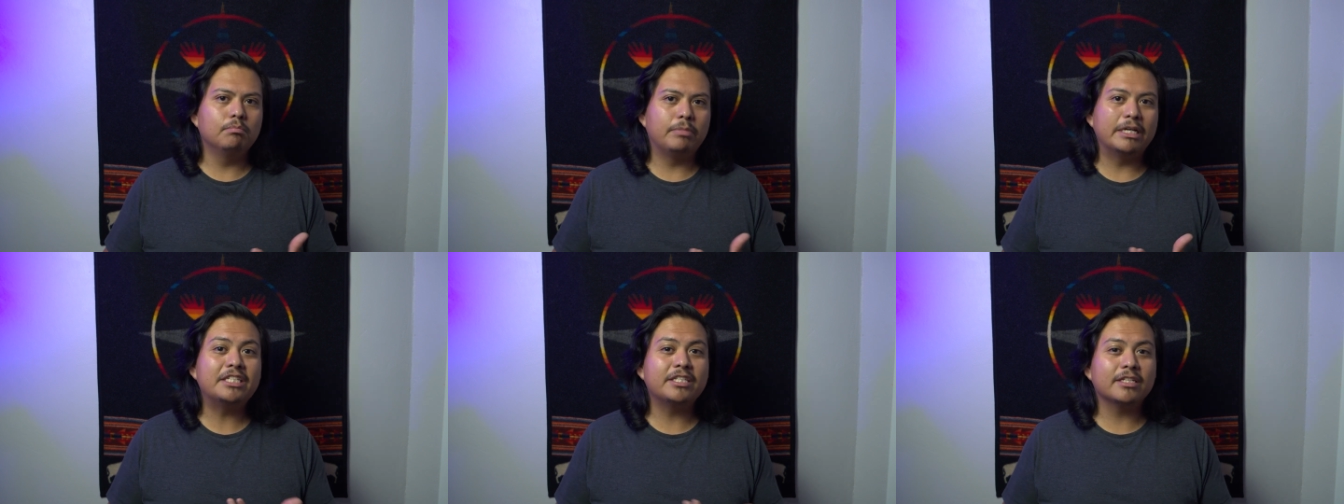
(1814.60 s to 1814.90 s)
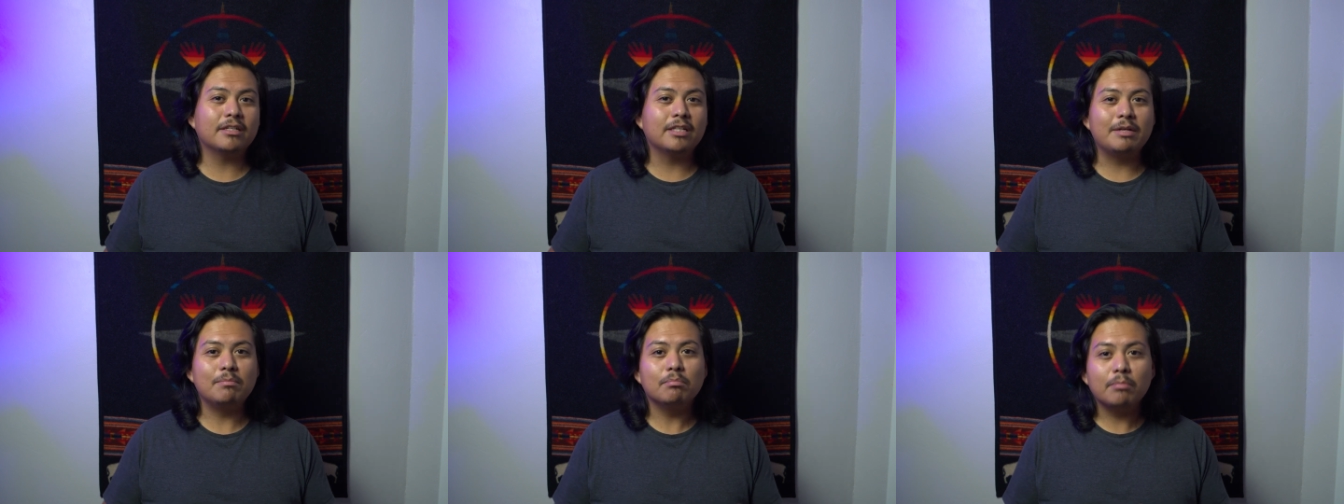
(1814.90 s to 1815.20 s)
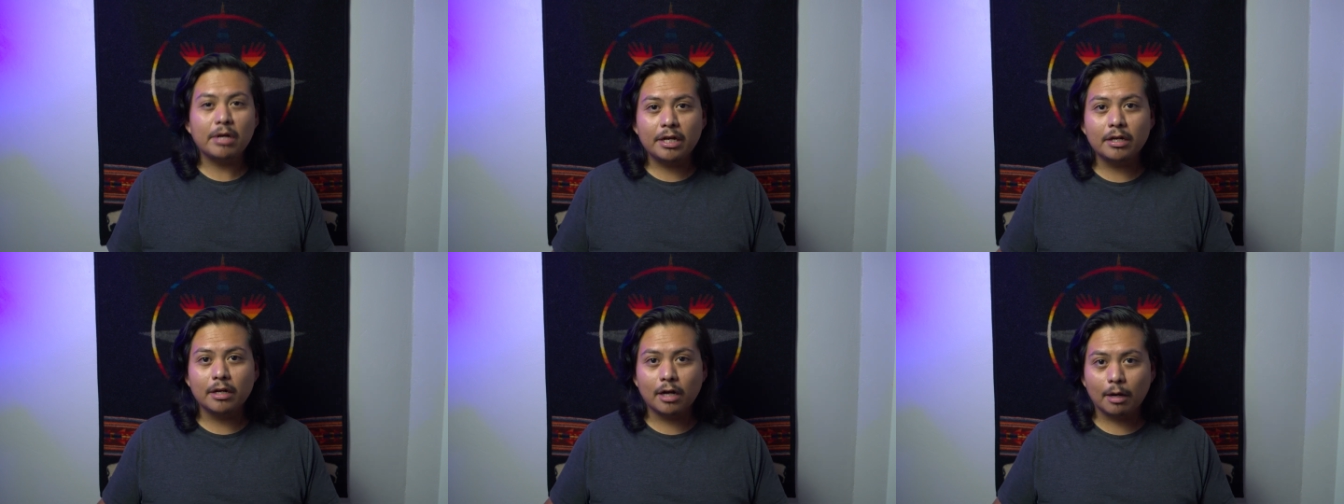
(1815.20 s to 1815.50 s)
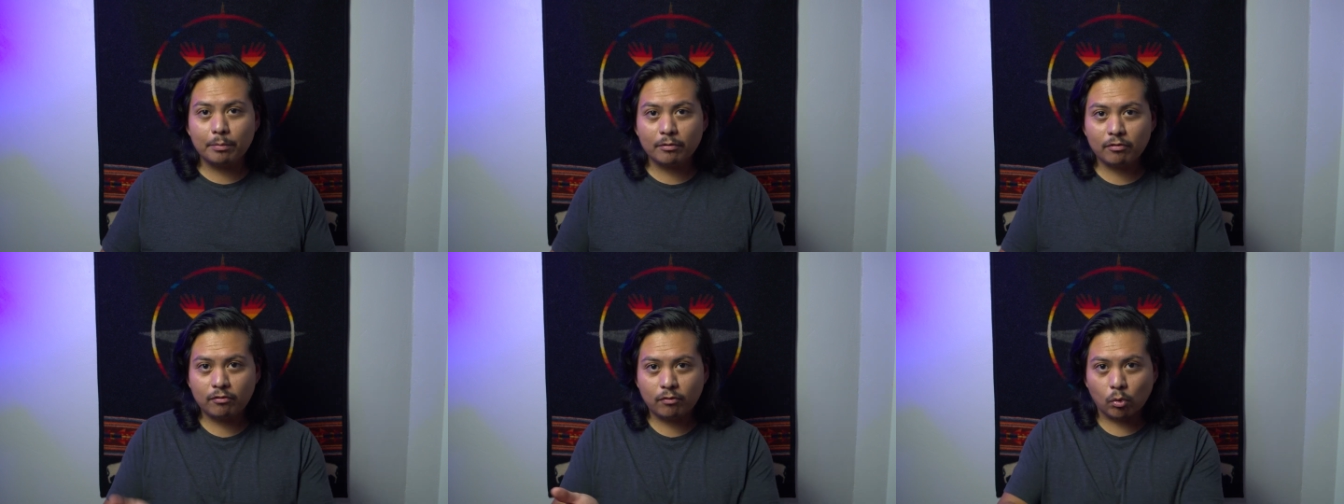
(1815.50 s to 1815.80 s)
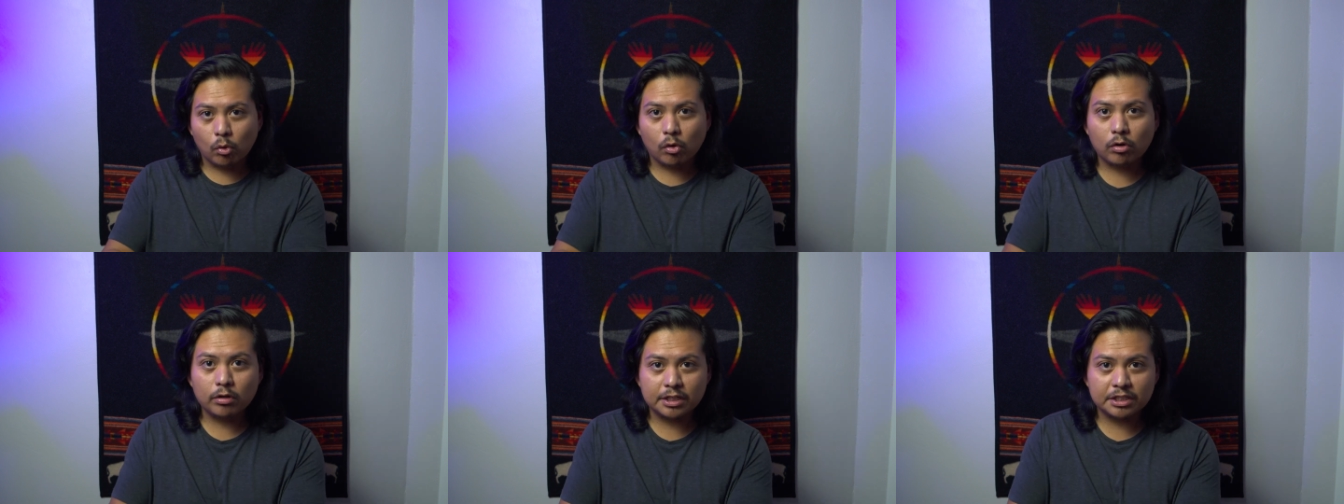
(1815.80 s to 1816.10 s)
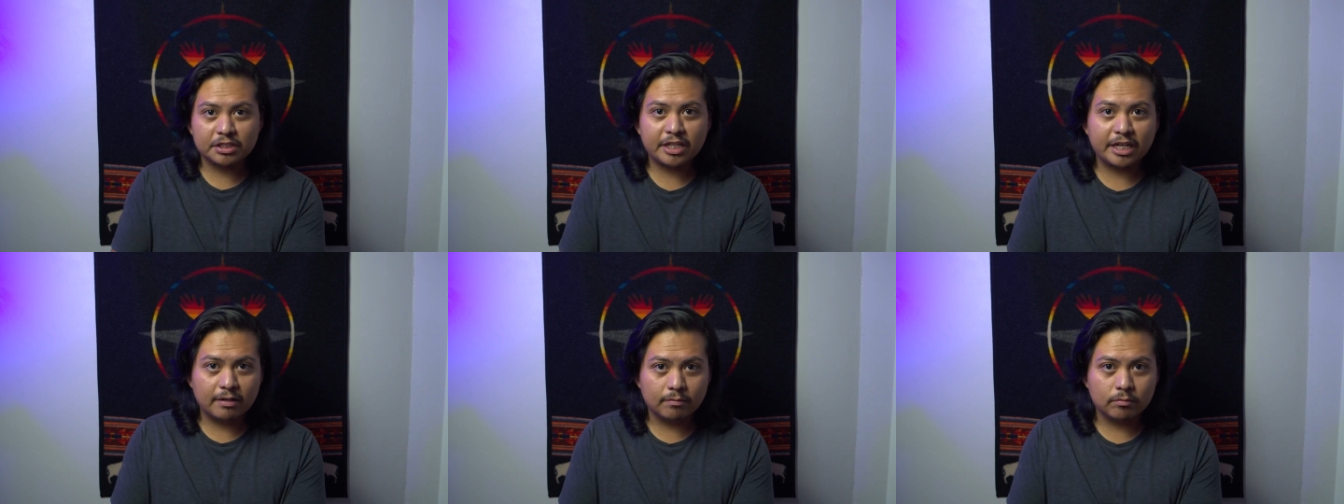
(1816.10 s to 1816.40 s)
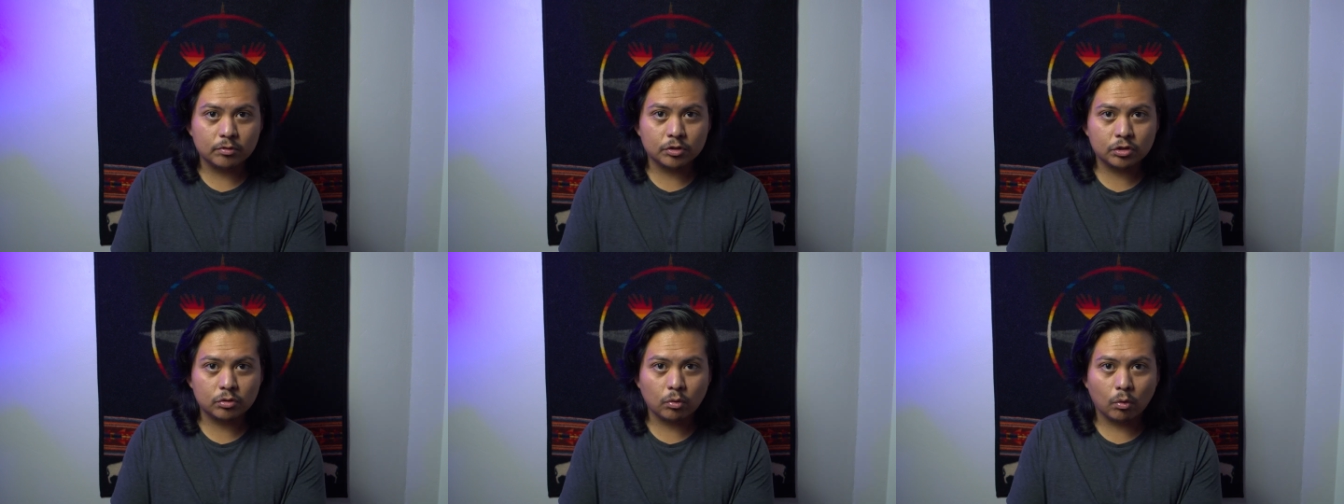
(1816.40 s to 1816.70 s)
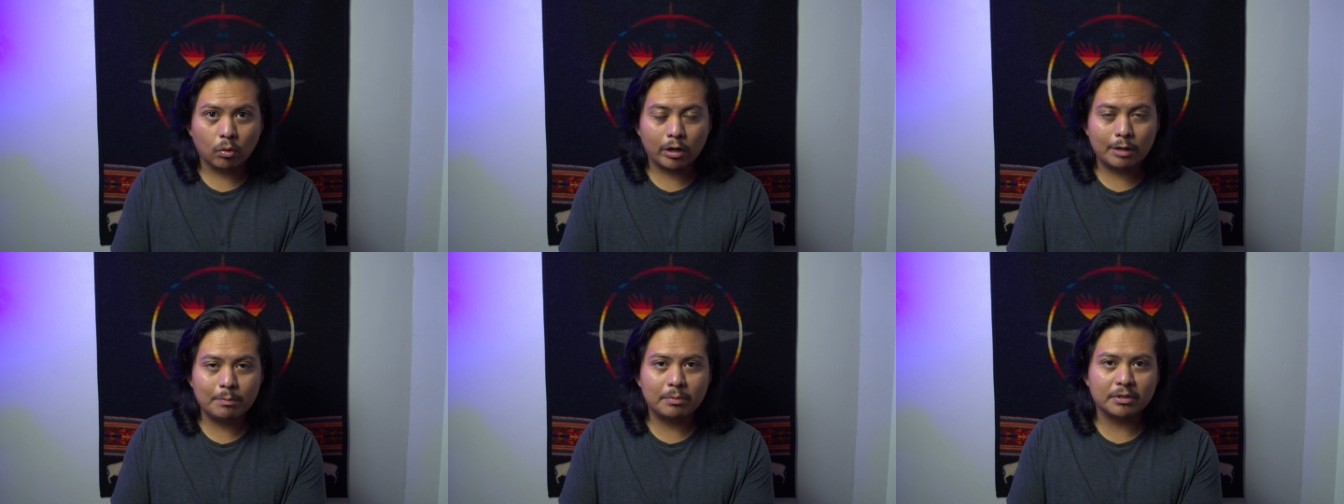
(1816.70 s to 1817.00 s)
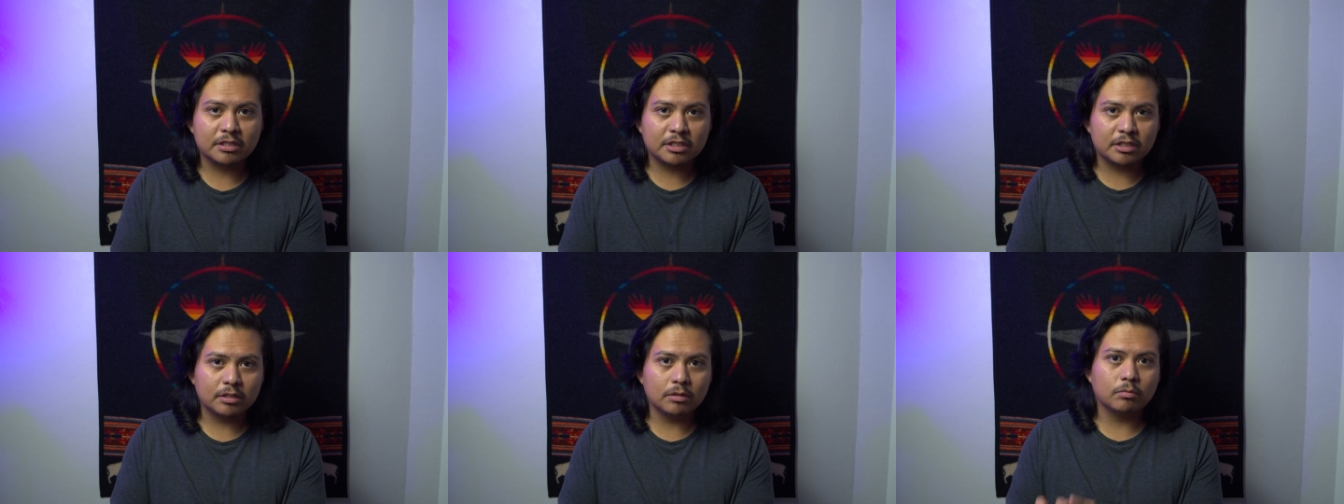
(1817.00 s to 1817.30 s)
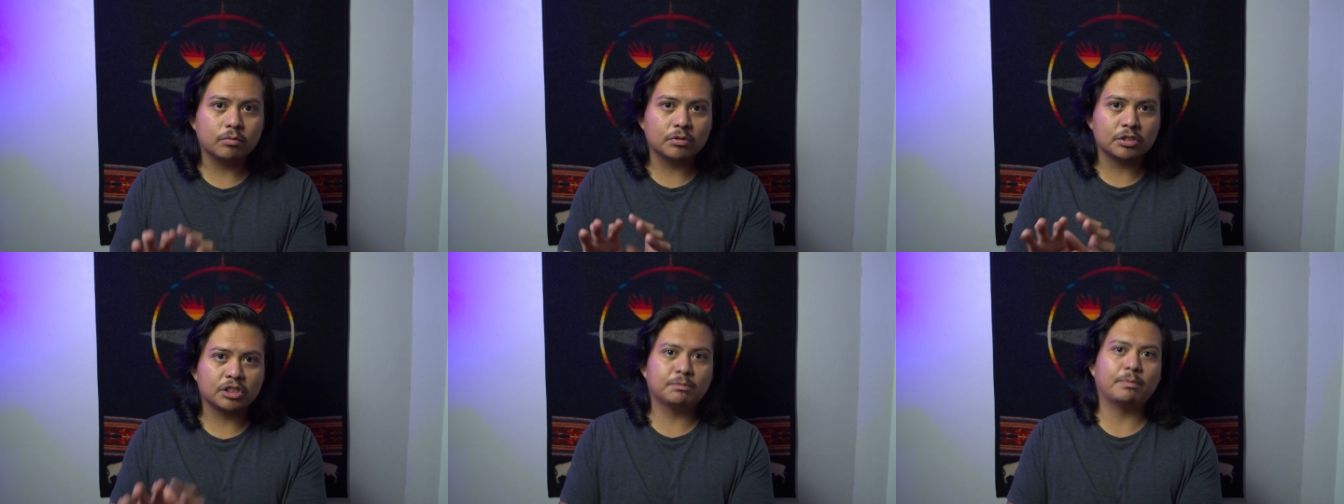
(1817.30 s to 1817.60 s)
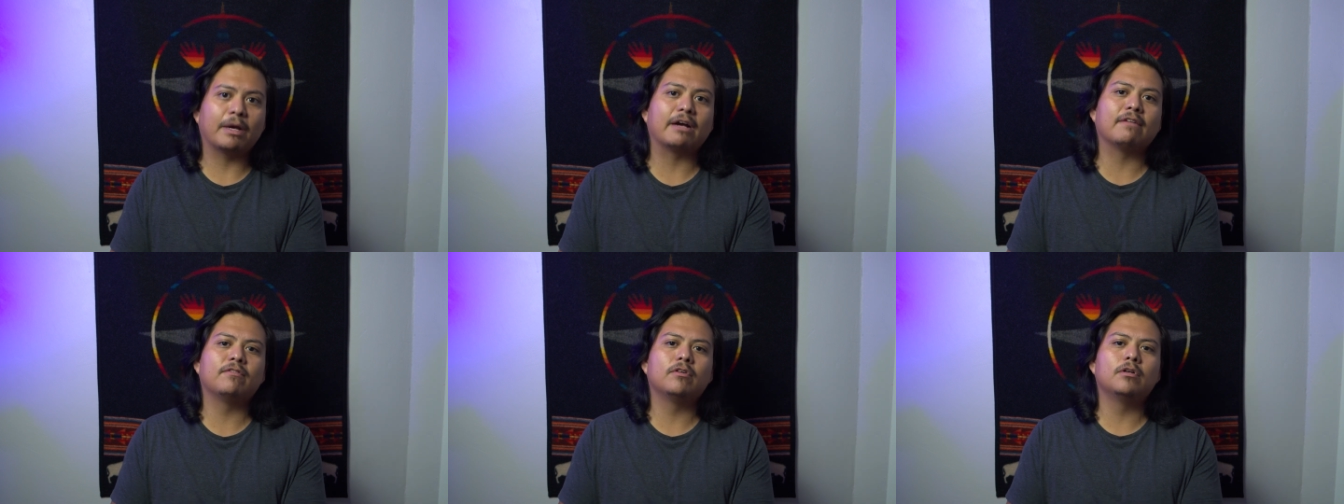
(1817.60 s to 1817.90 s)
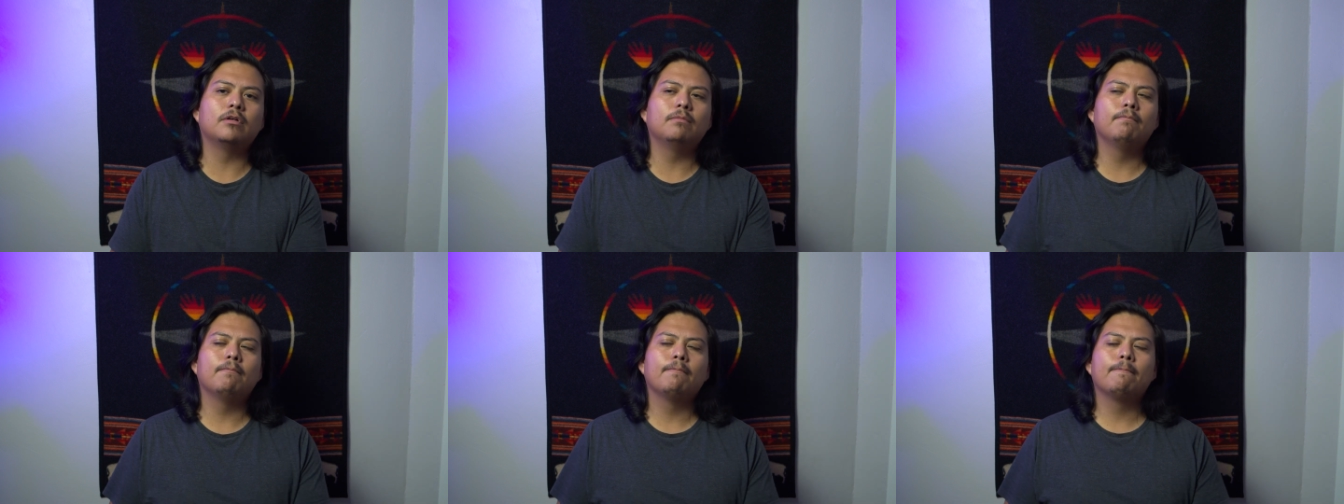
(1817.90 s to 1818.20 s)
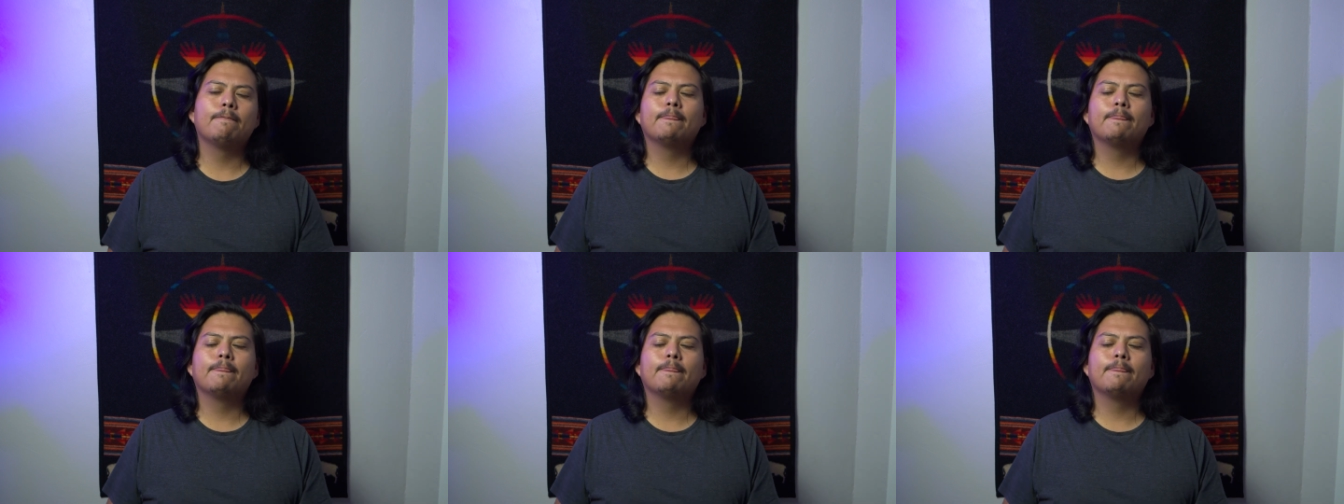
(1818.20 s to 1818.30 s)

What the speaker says: basically made up for the sake of the story, but still respectful.